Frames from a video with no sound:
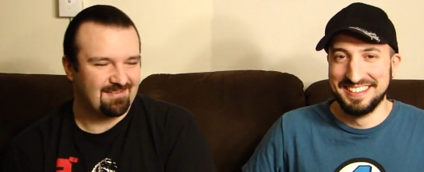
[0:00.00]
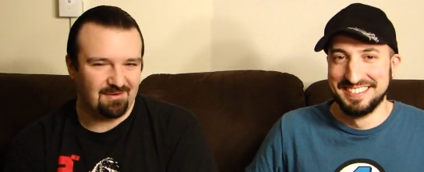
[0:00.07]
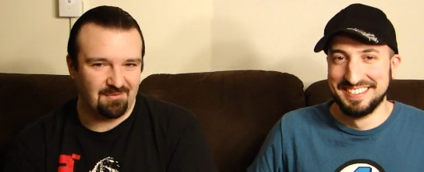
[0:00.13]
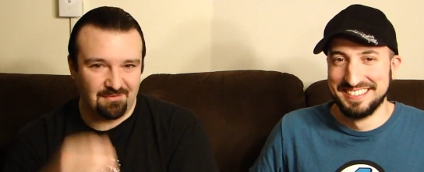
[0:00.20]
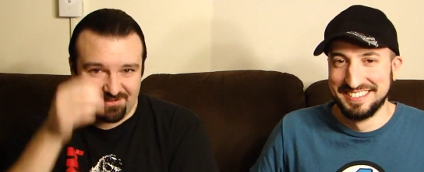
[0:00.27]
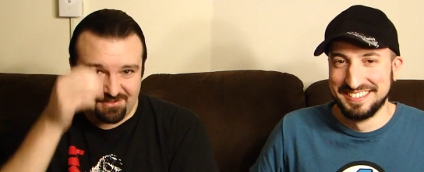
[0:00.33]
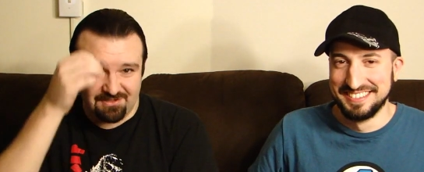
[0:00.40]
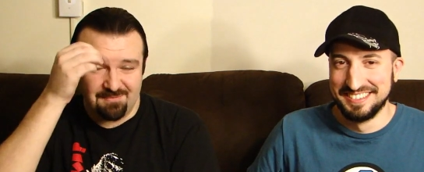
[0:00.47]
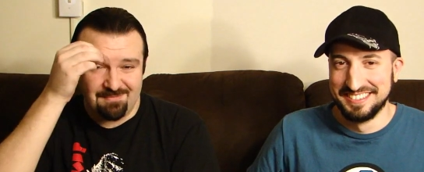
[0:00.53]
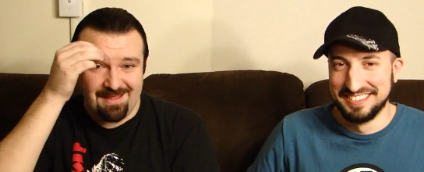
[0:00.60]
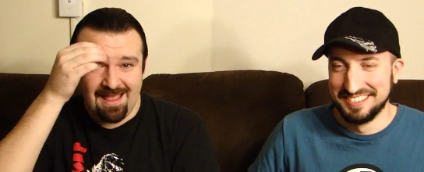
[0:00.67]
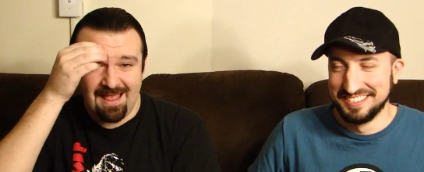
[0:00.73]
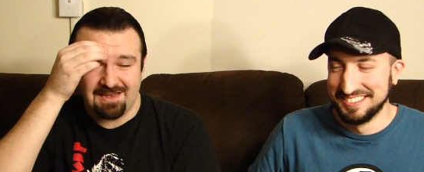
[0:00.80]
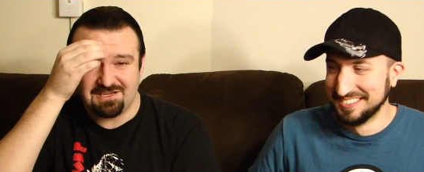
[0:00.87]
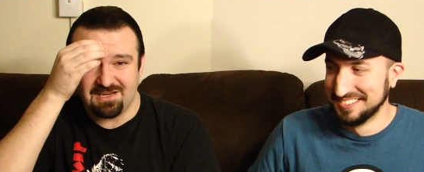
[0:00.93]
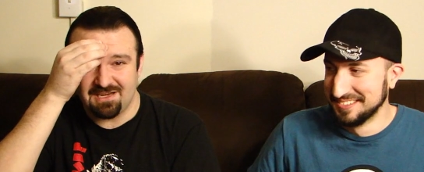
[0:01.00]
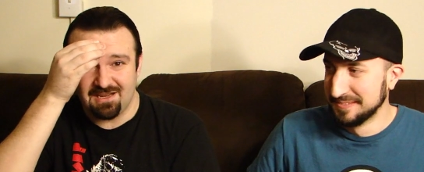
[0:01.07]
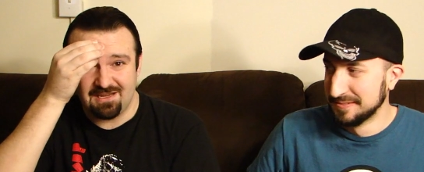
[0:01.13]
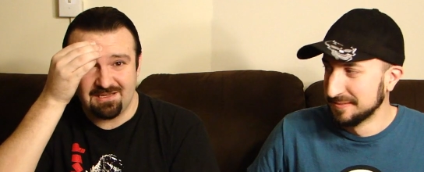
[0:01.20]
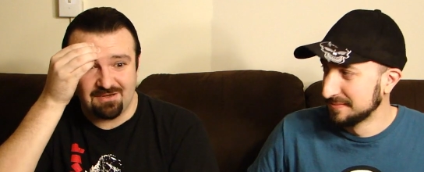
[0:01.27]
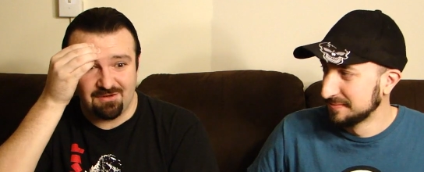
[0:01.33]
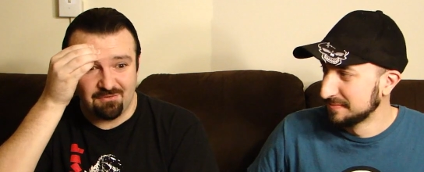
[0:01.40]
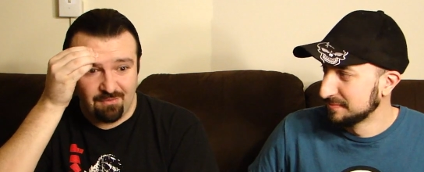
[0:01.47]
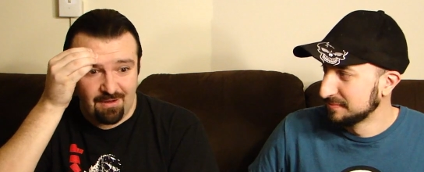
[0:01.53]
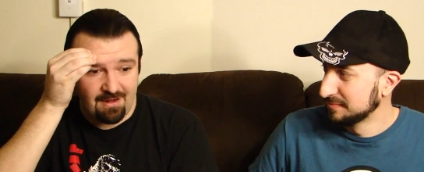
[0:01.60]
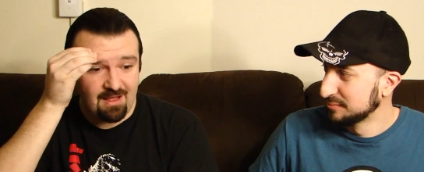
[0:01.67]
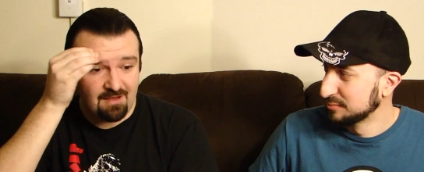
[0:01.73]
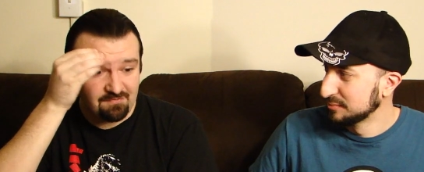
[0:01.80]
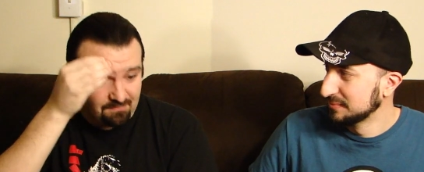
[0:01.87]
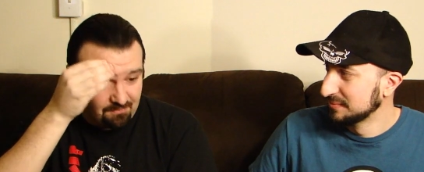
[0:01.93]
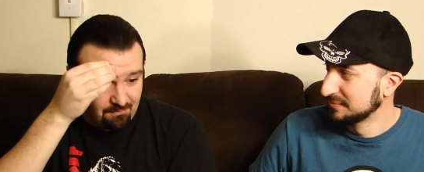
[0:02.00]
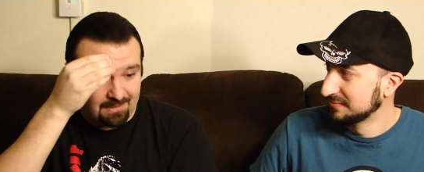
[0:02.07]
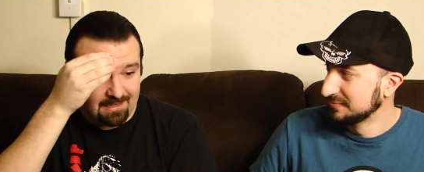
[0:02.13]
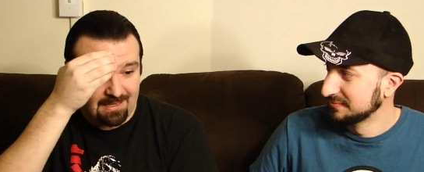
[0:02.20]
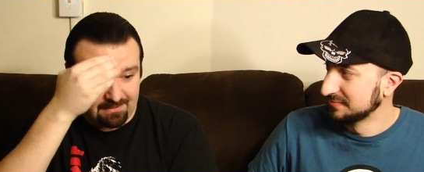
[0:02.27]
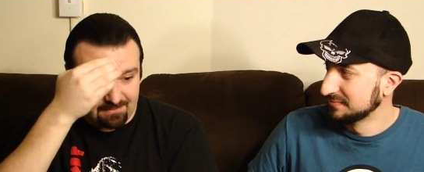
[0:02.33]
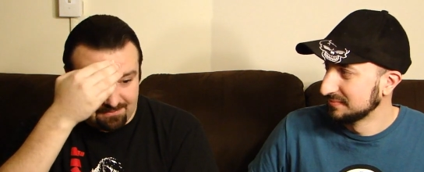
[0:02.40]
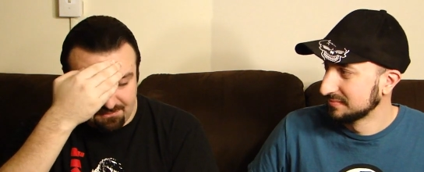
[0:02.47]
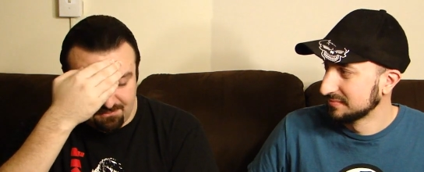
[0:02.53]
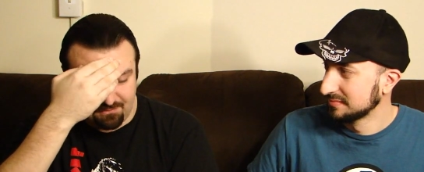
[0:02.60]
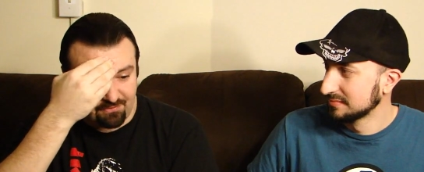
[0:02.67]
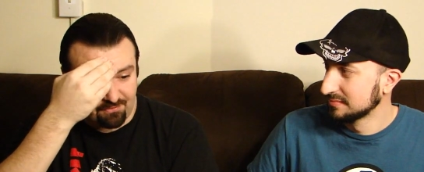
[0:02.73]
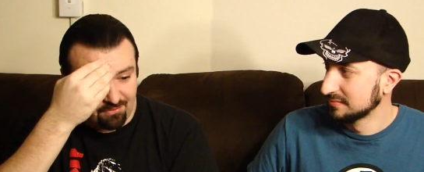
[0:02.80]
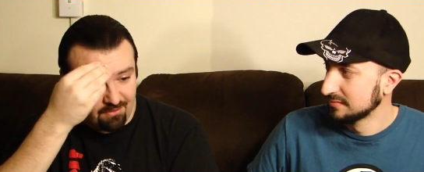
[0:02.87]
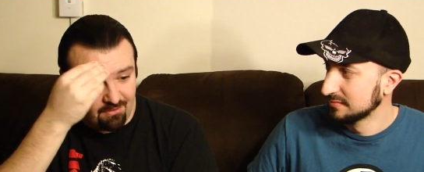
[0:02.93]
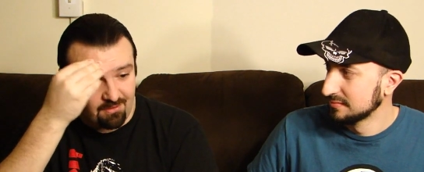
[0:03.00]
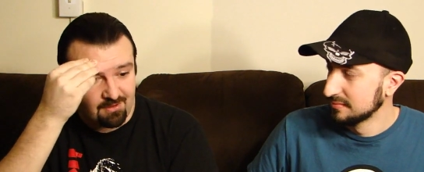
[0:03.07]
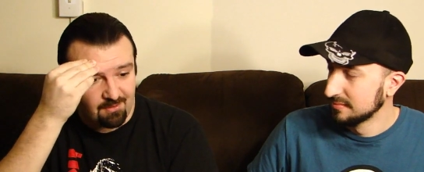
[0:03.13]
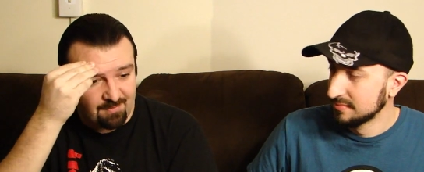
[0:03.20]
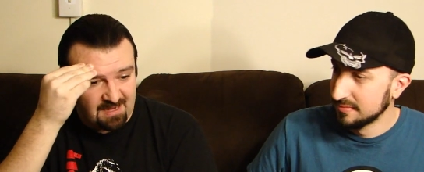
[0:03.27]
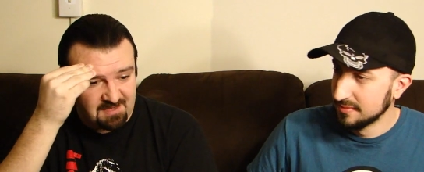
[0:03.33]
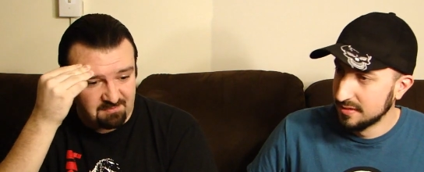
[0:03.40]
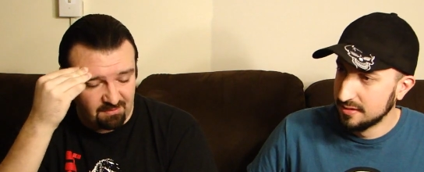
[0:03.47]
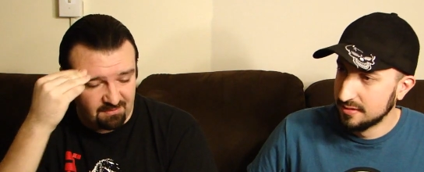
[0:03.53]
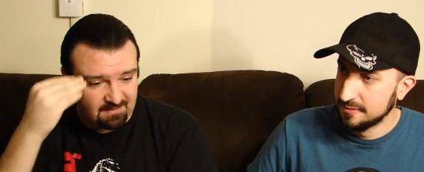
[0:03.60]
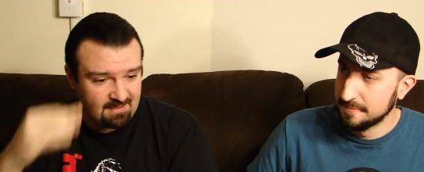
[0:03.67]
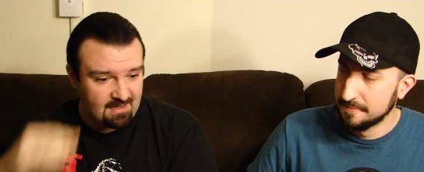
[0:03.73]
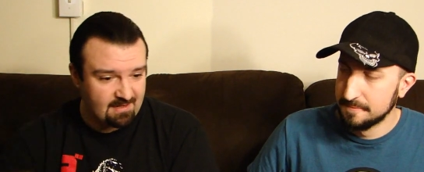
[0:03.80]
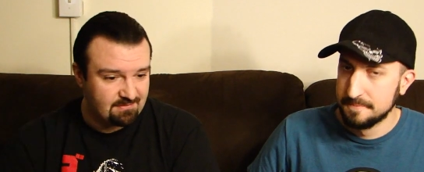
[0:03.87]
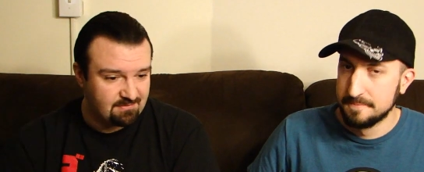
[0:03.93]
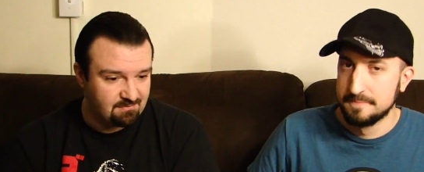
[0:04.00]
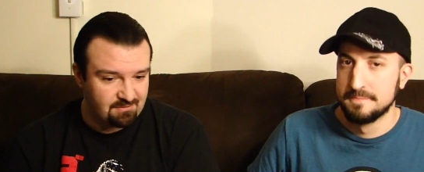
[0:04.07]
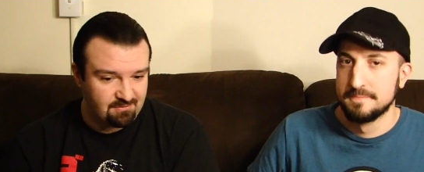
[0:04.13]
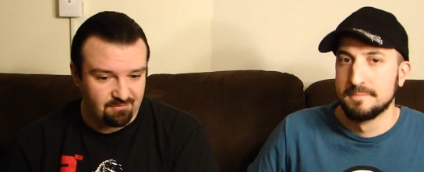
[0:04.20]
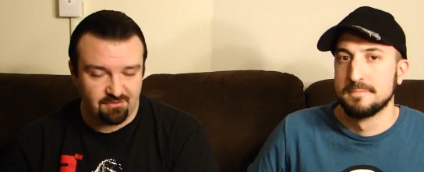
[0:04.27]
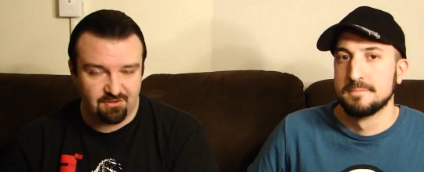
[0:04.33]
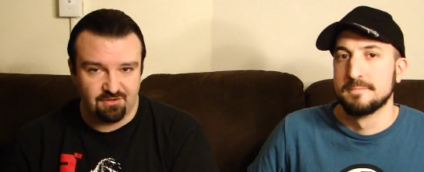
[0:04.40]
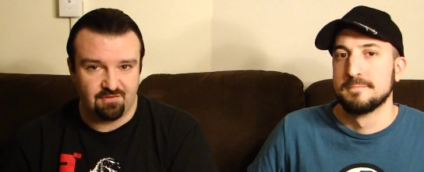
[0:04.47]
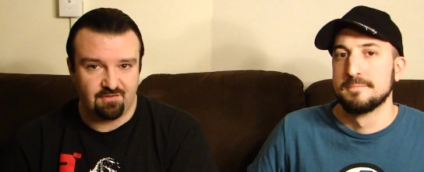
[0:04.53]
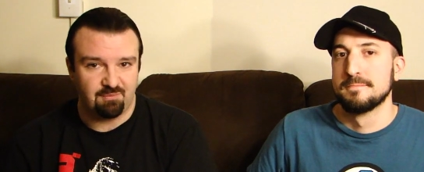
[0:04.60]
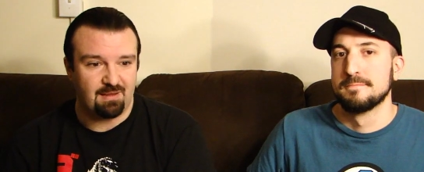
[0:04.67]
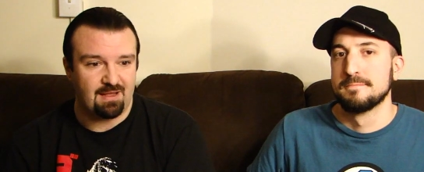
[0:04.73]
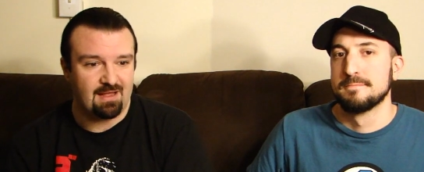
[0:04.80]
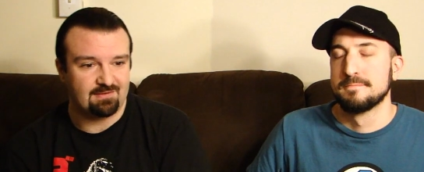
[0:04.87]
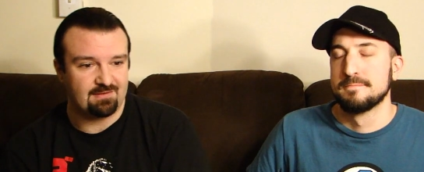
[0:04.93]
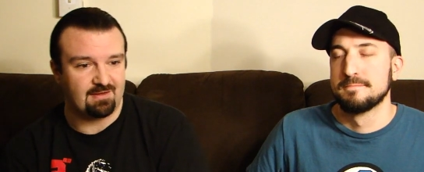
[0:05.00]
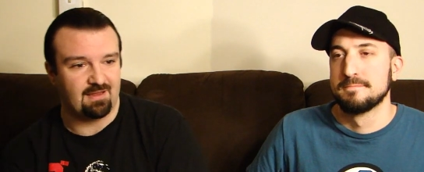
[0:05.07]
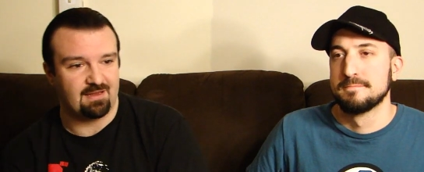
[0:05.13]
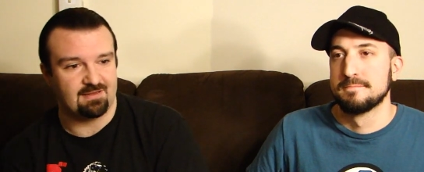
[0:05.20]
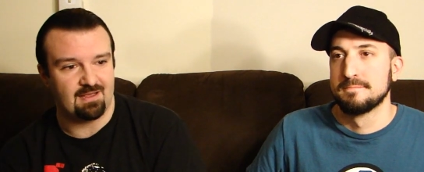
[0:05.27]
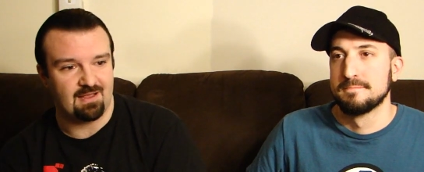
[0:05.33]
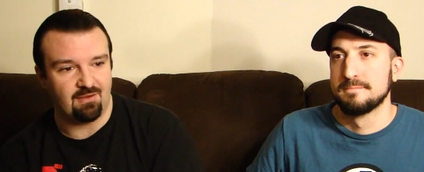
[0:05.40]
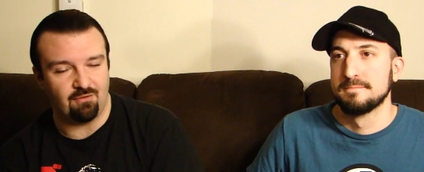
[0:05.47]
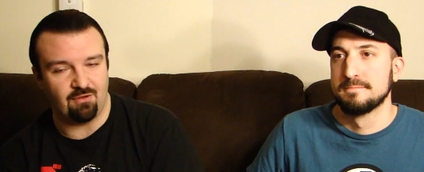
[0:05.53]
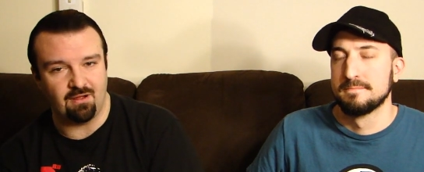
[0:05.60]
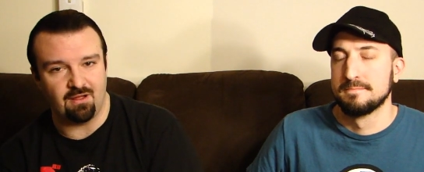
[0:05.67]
Speaker 1: so it was a good match, and it, you know, went on for a while, too. It was a longer match. Both the guys doing good spots. I liked how